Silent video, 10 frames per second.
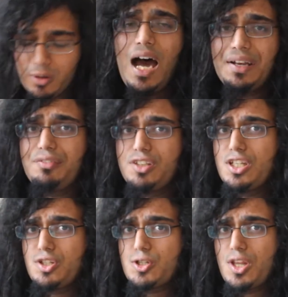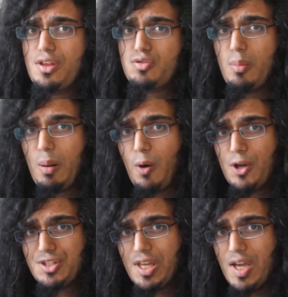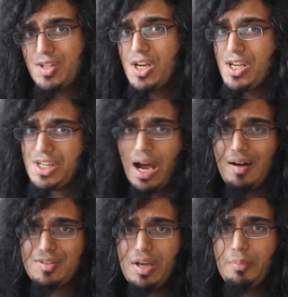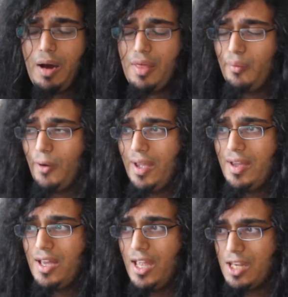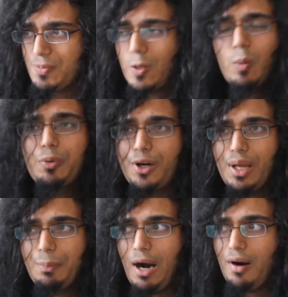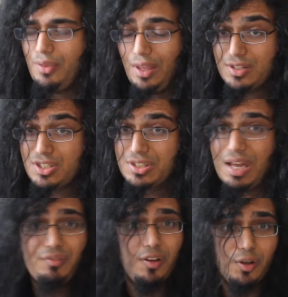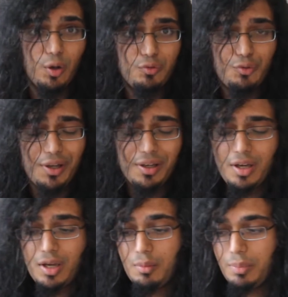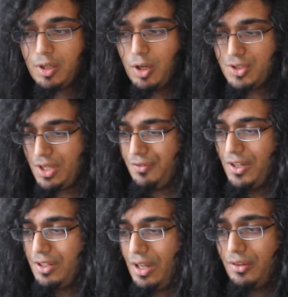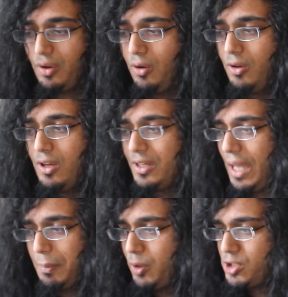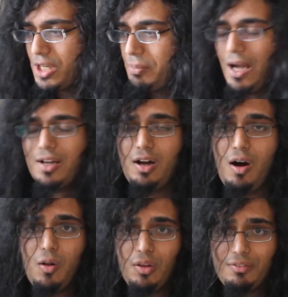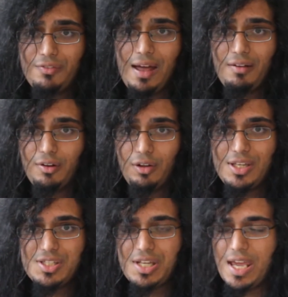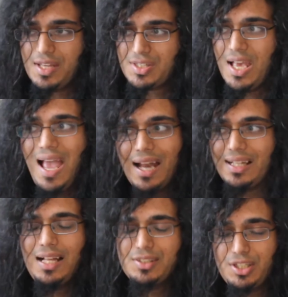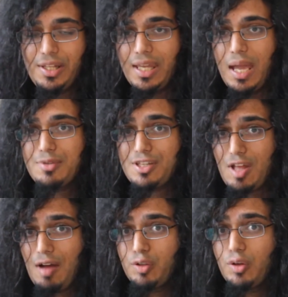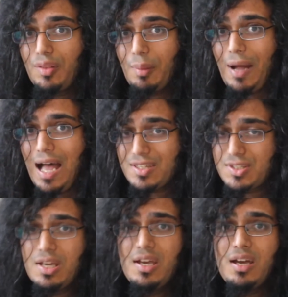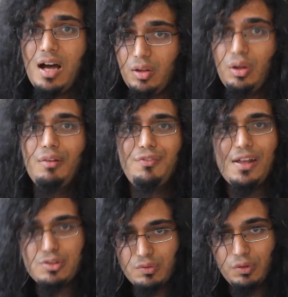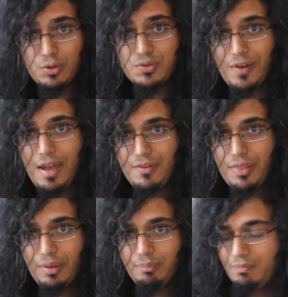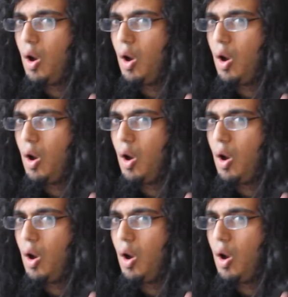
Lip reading: And after discussing this with my boy Sage, shout out to him by the way, it's become pretty apparent that this is definitely a good thing, because if Nintendo kept pushing back all of their release dates and cancelling games as they have done in the past, a lot of fans would lose faith in them.